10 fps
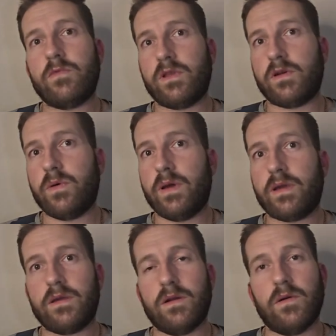really
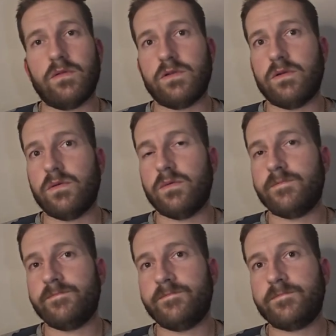quick, so
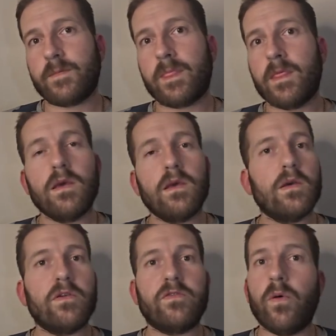
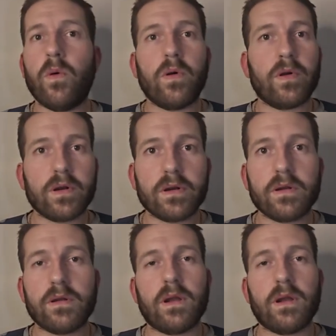4,